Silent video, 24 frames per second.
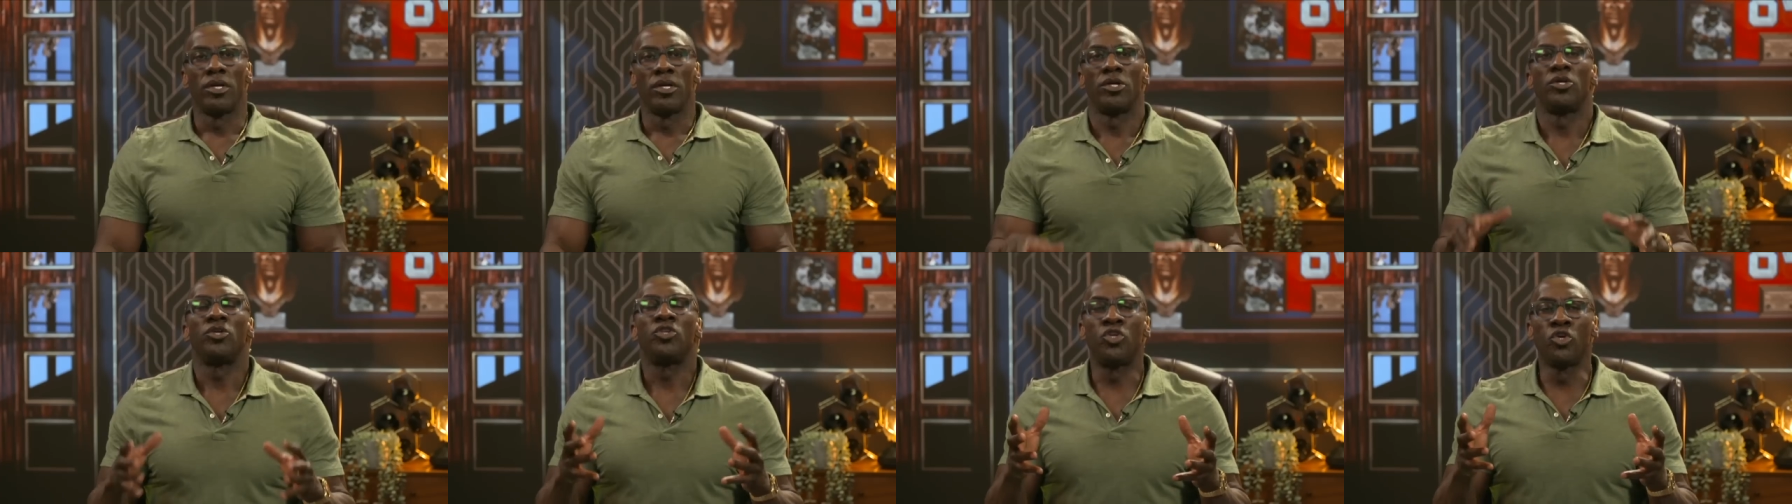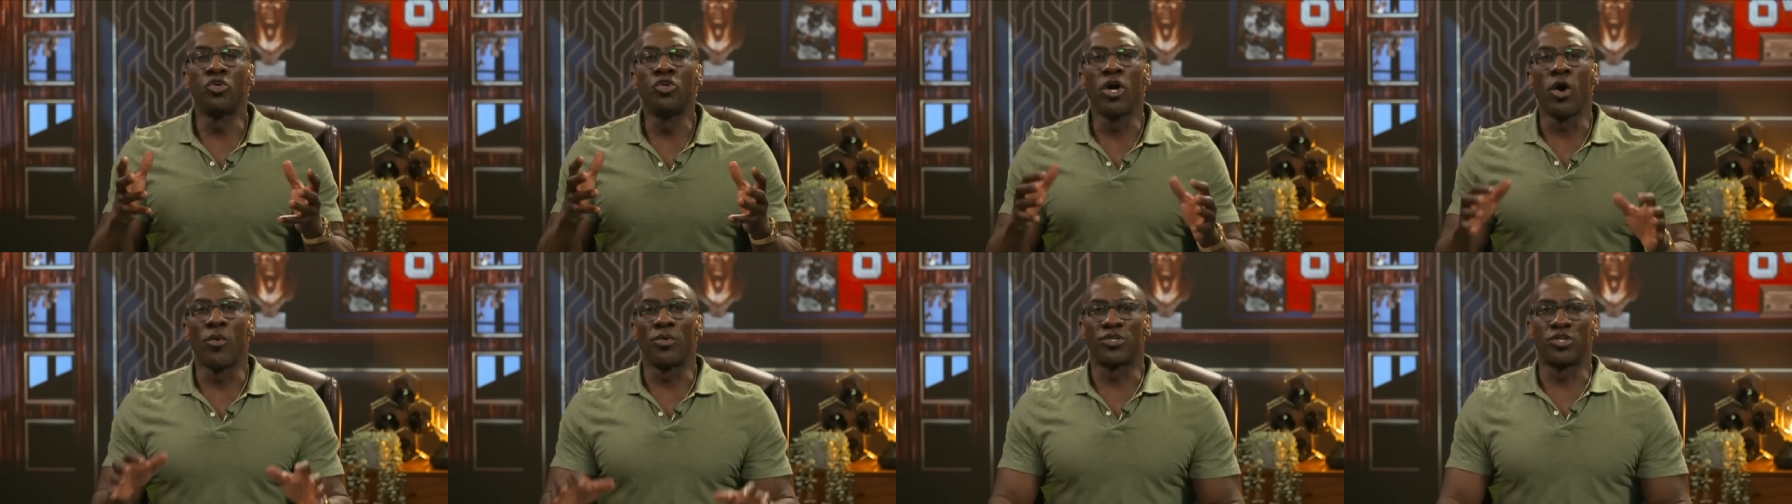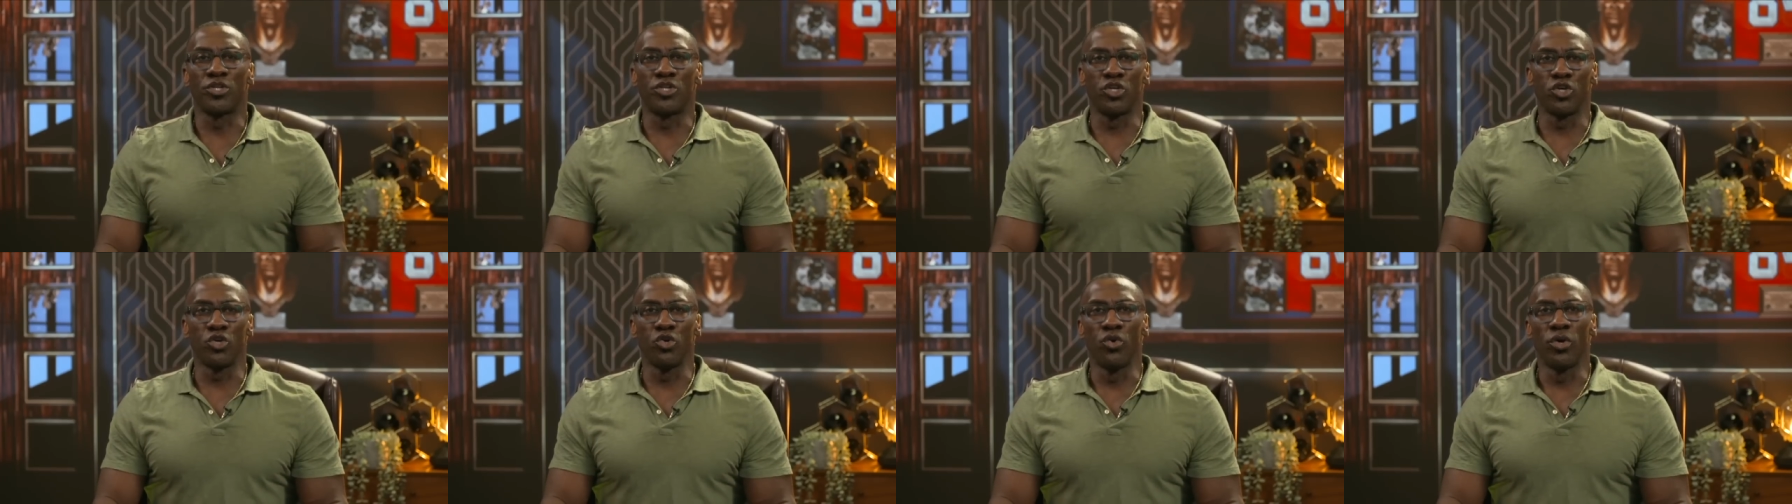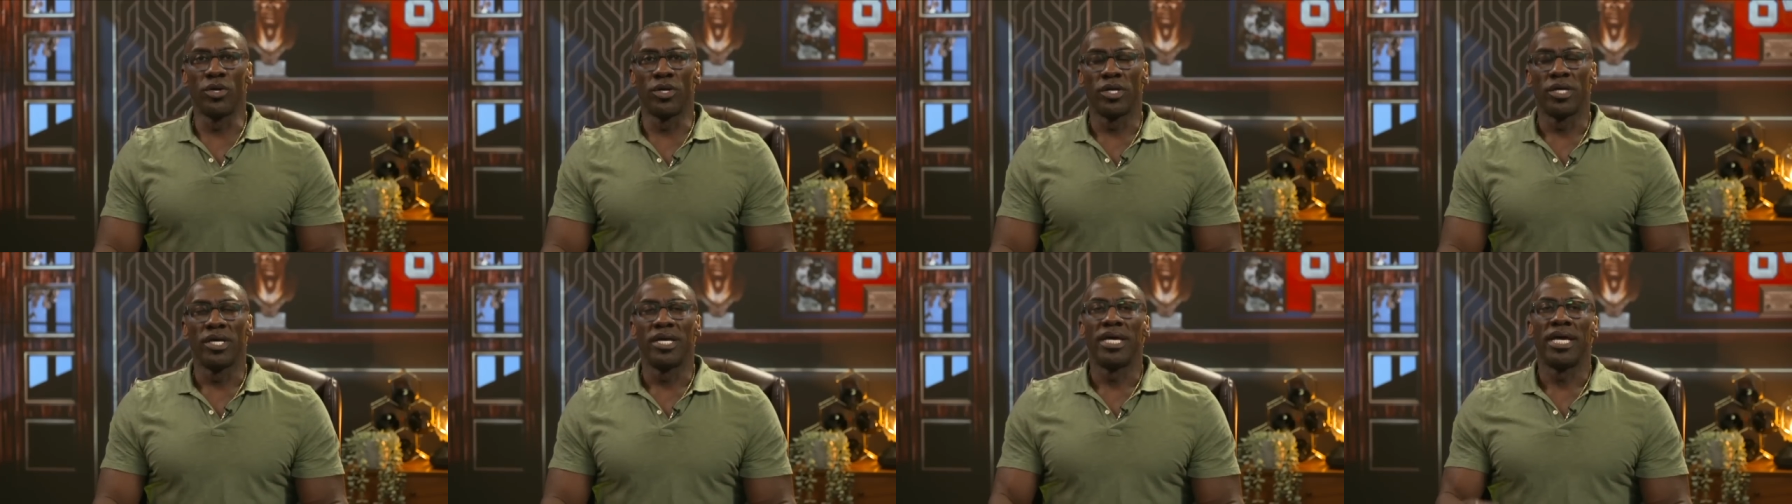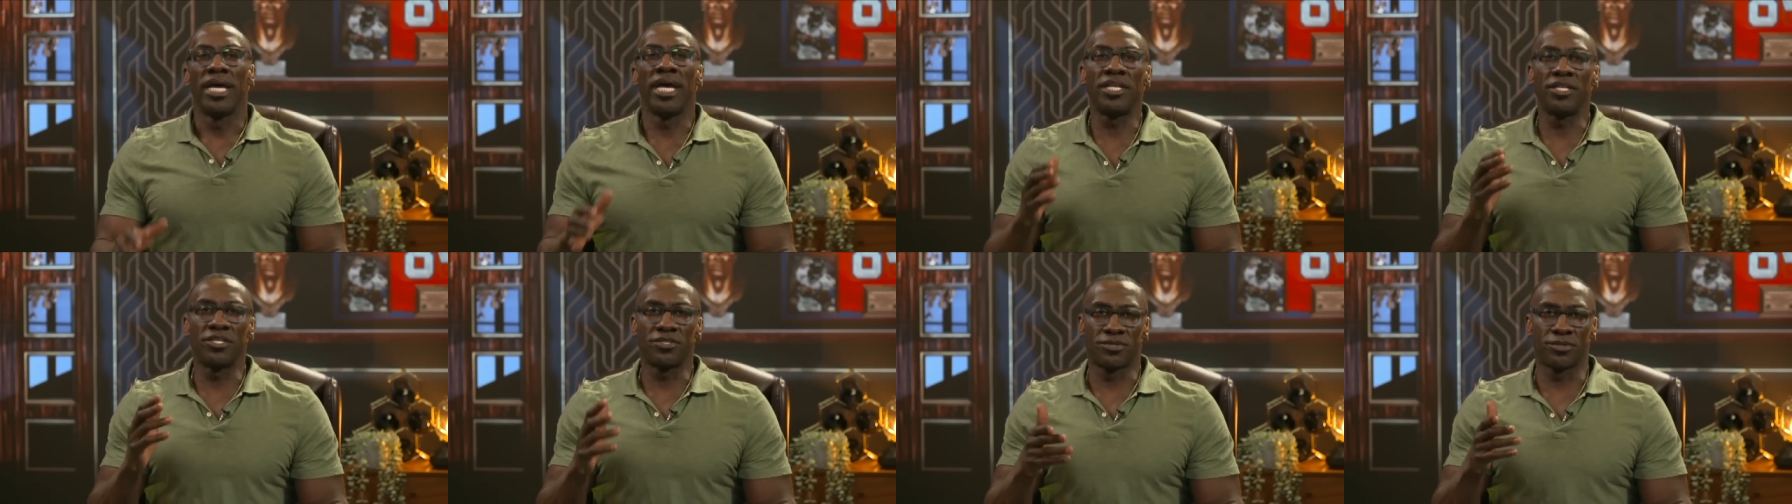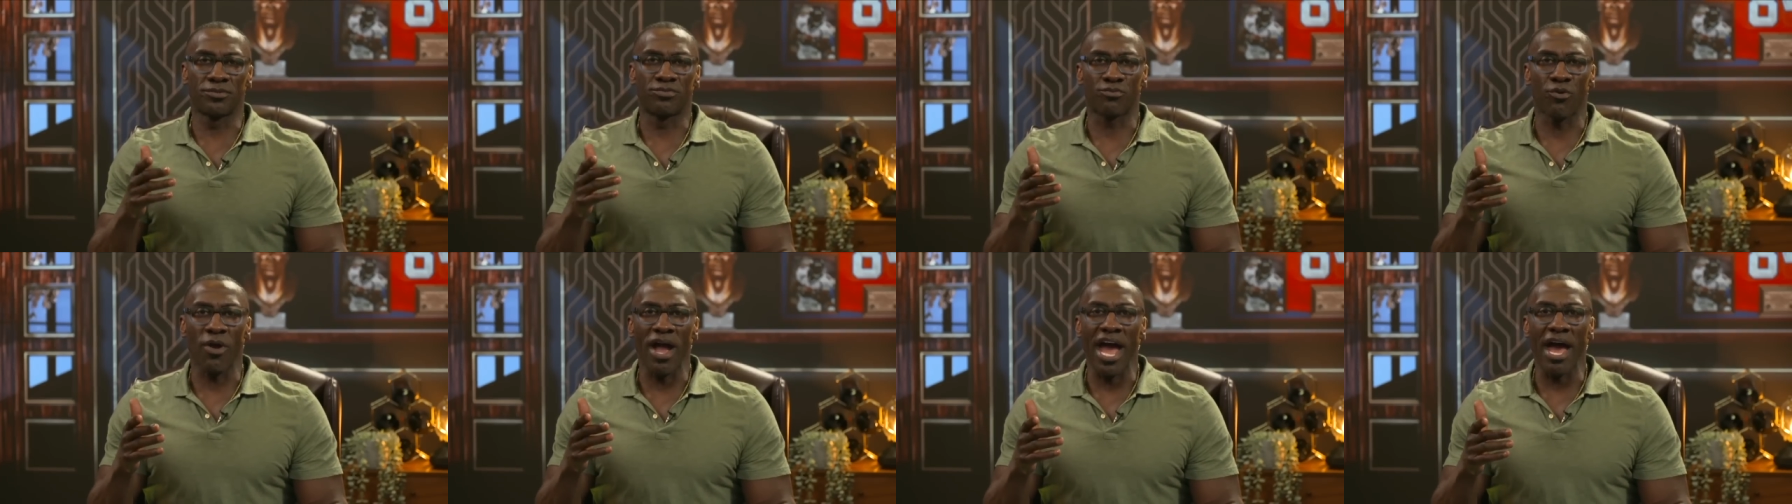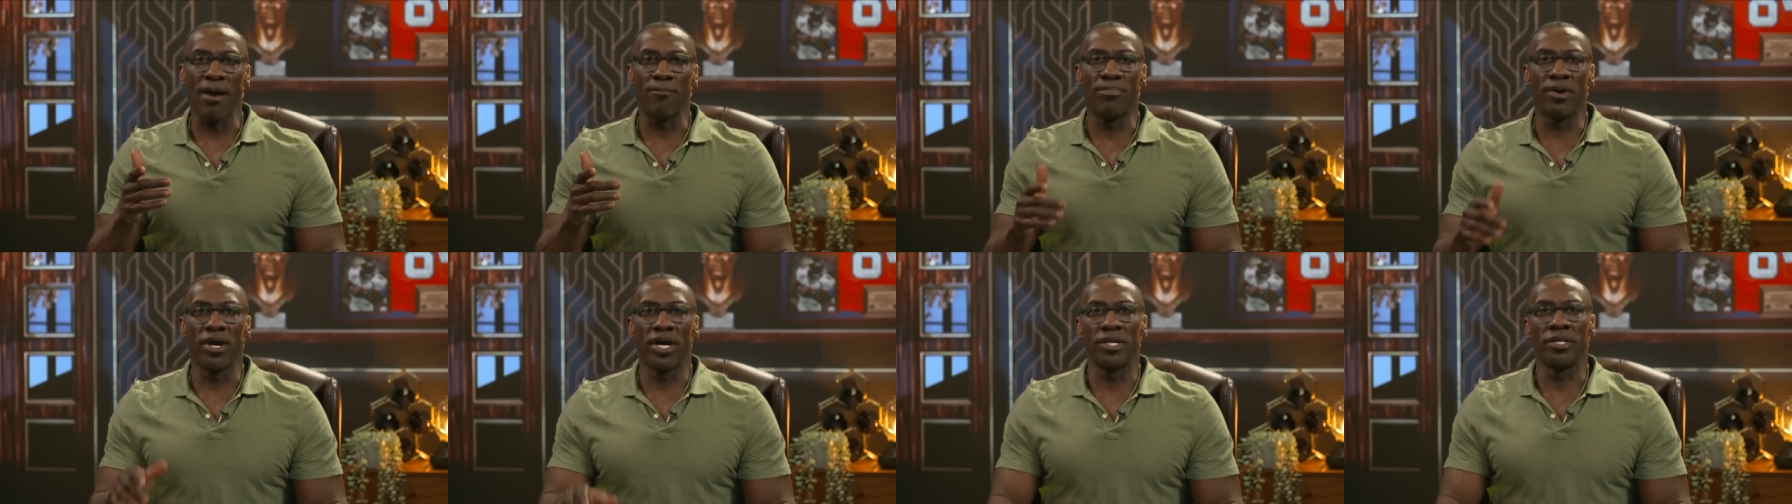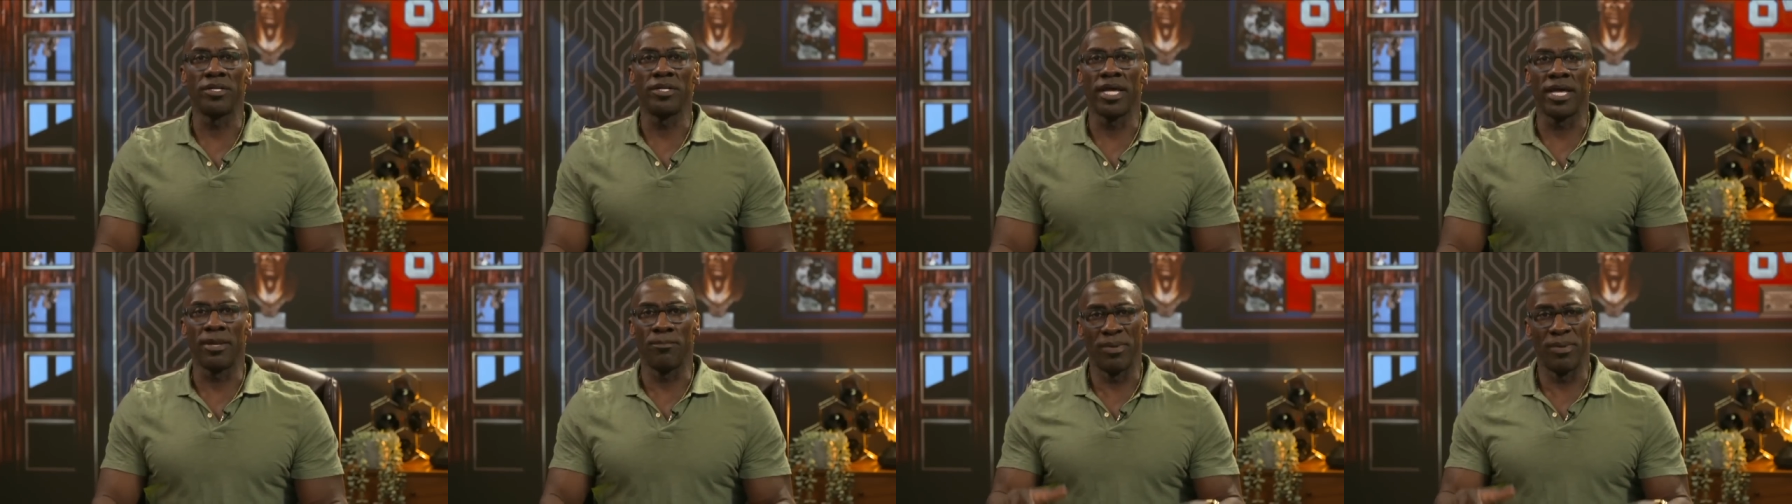You know what to do. Hit the subscribe button